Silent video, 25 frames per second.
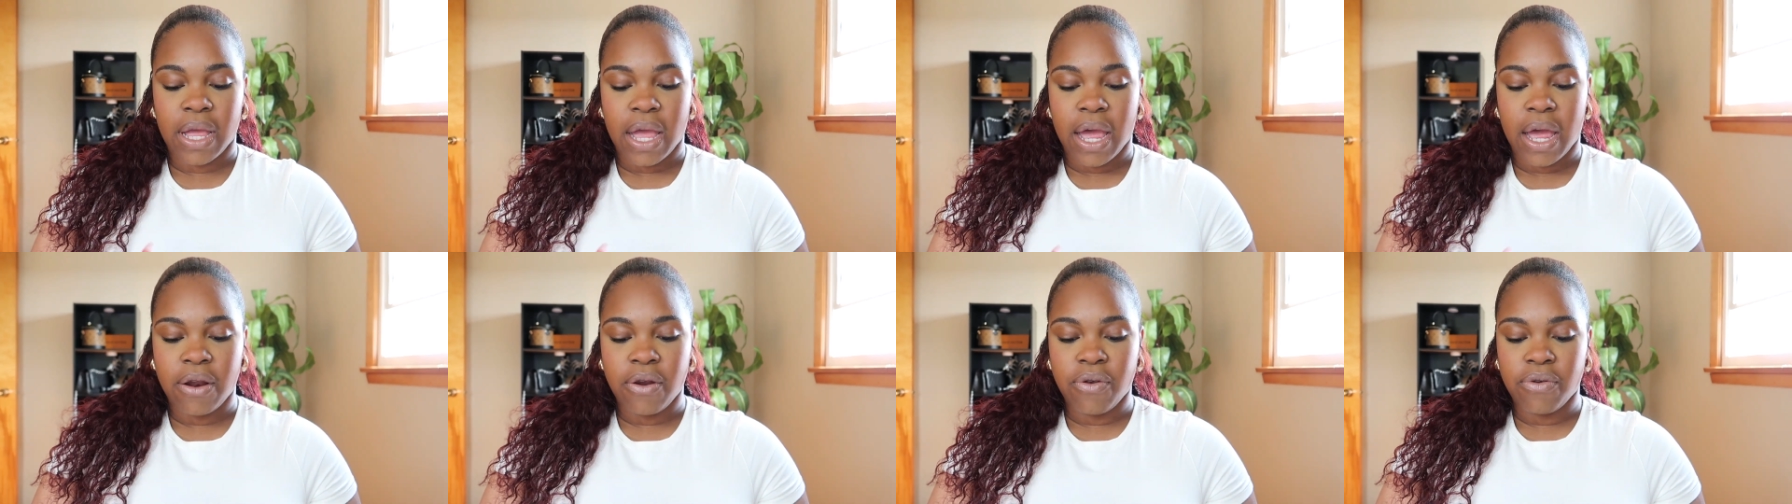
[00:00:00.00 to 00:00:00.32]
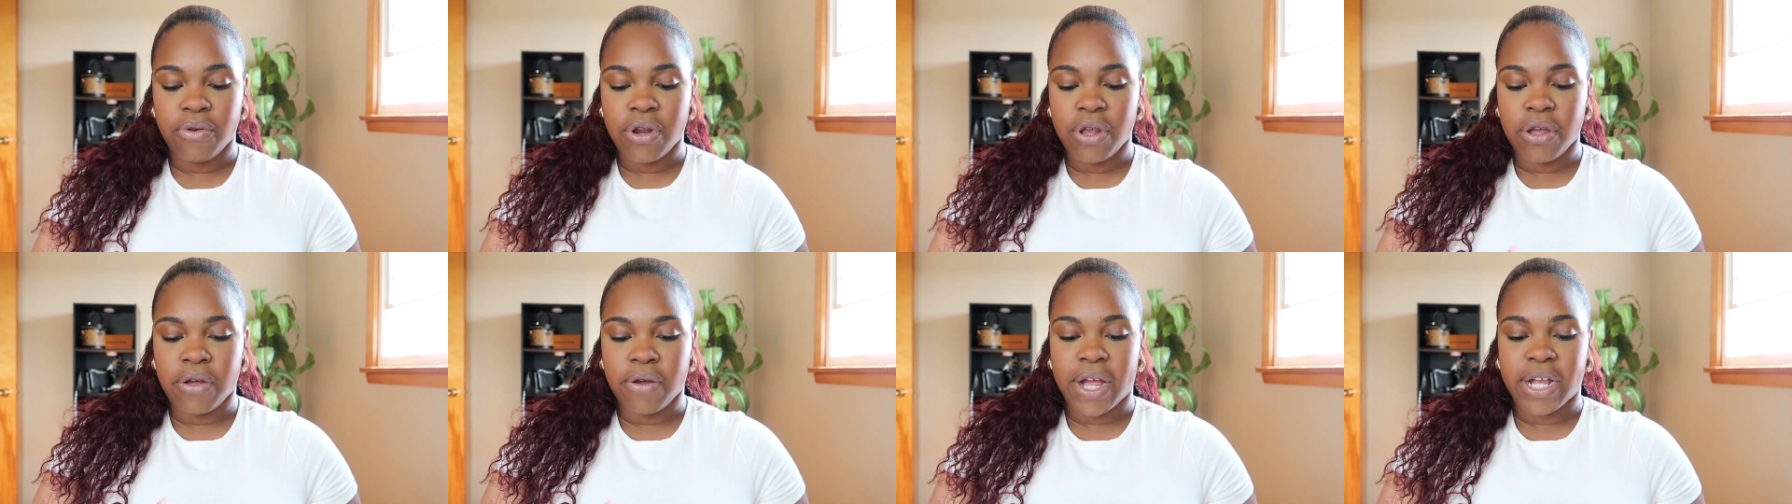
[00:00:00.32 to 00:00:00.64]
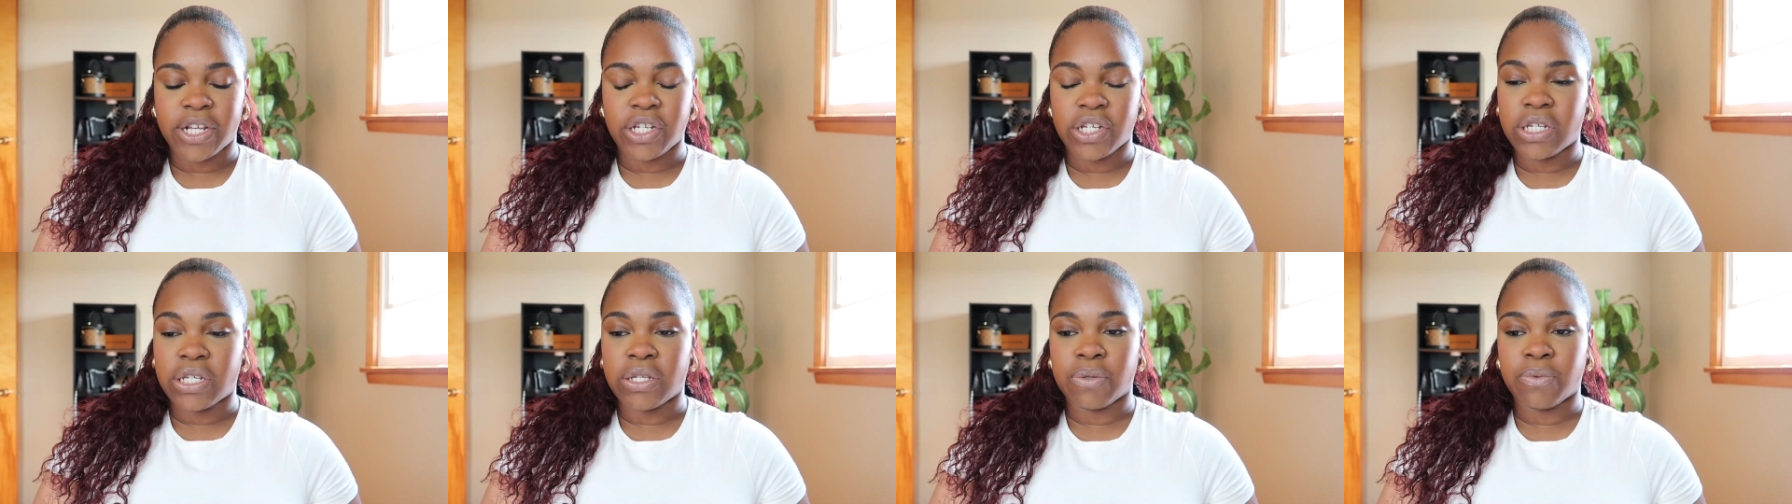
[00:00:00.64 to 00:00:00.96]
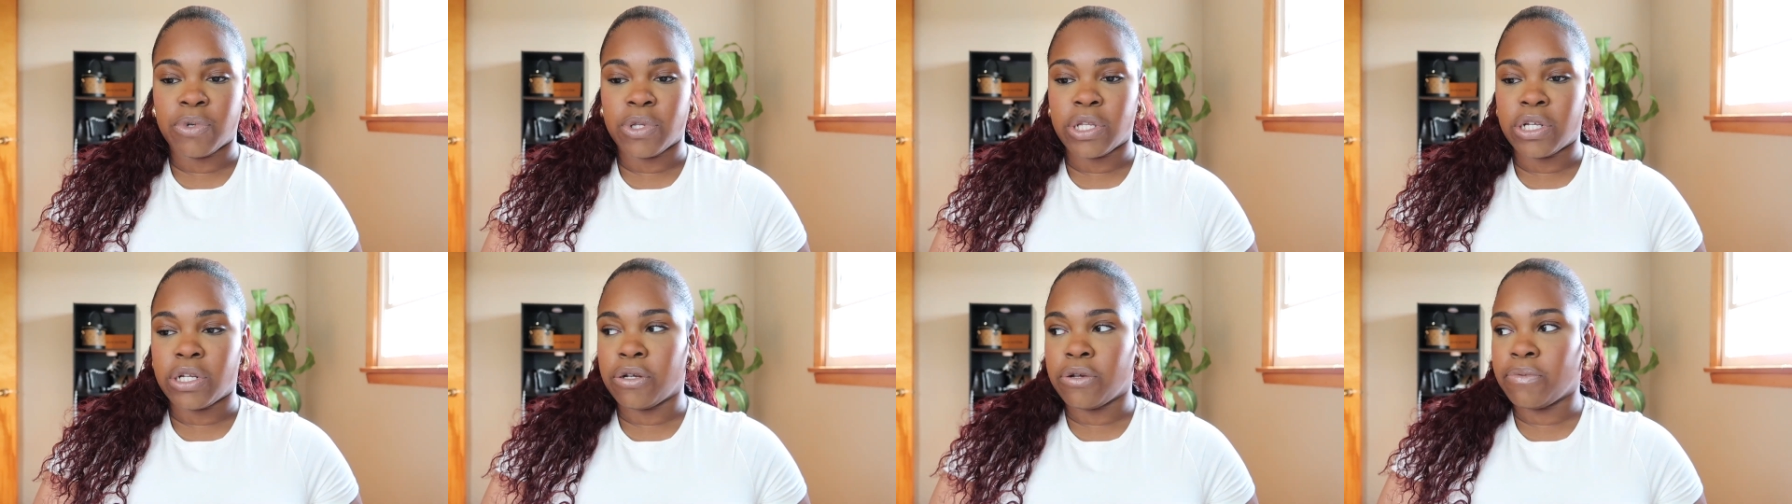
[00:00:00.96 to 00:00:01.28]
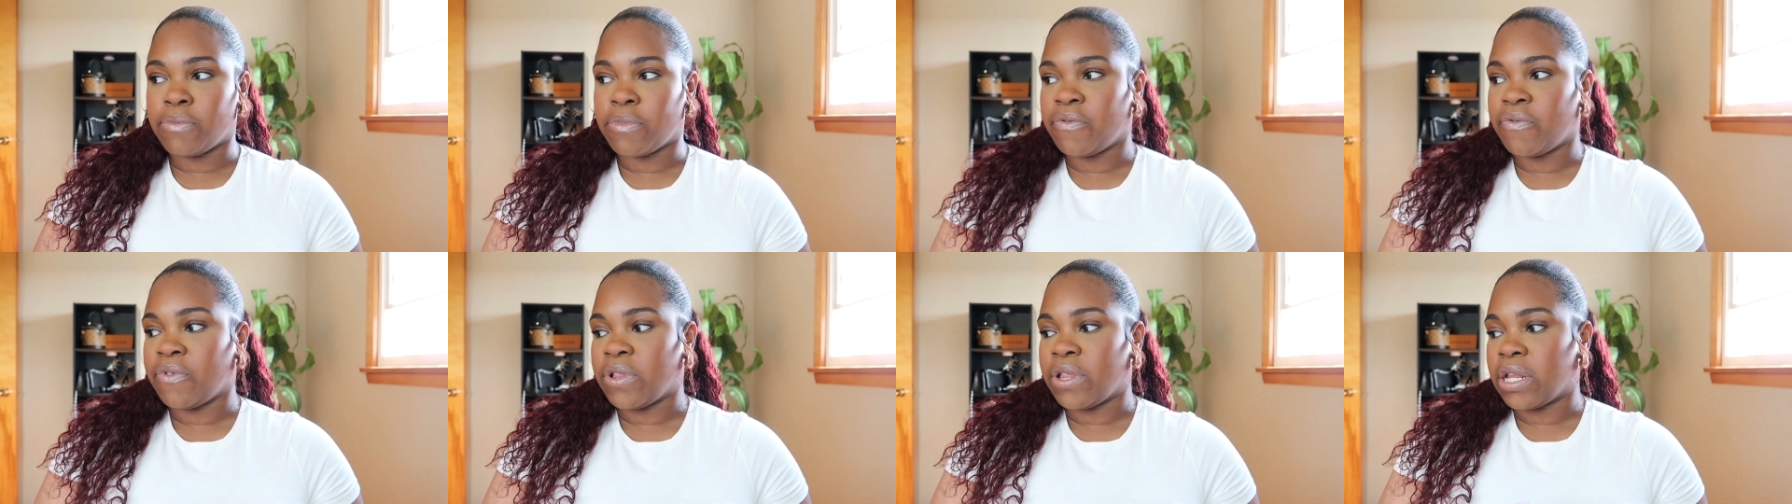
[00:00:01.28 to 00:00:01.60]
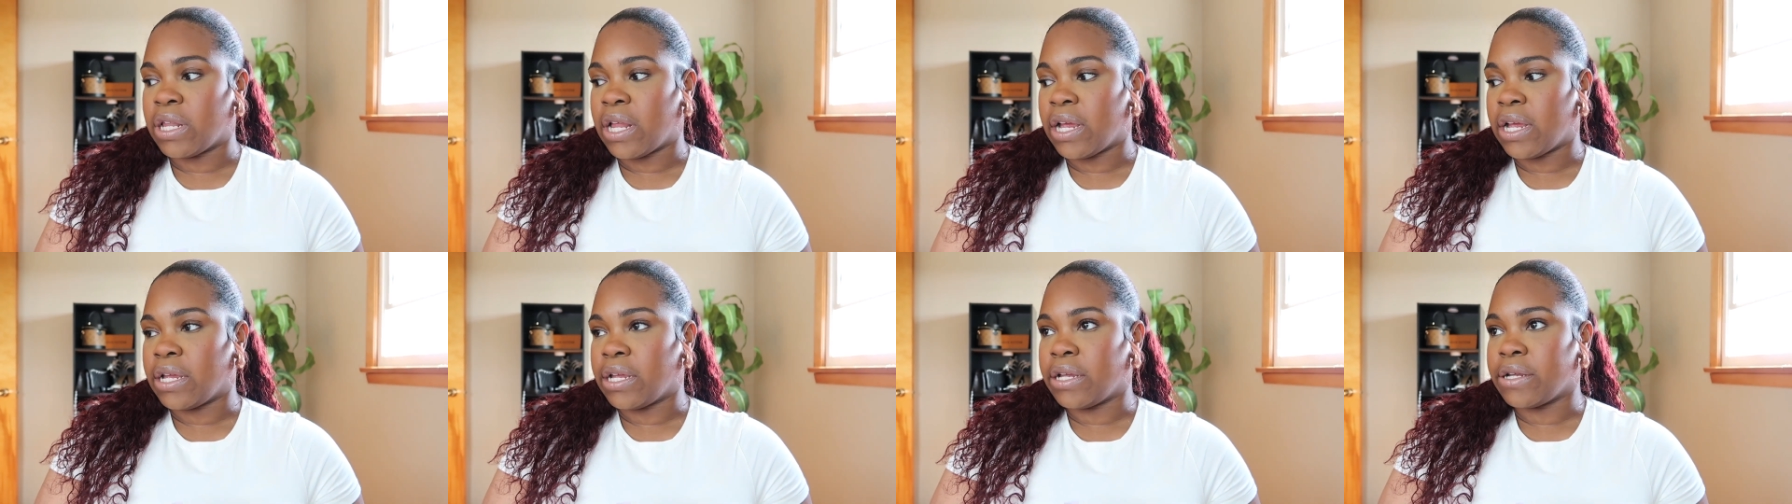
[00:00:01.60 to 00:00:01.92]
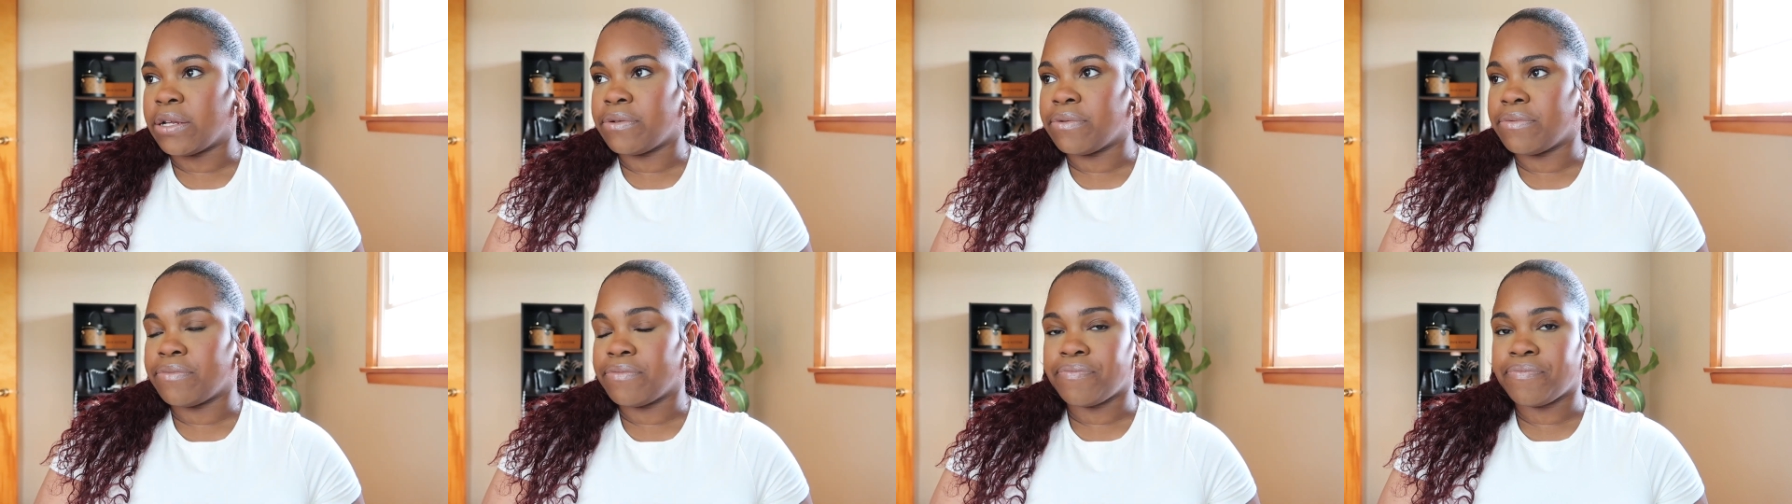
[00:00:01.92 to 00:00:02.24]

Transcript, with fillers: I don't know. I just really don't be feeling like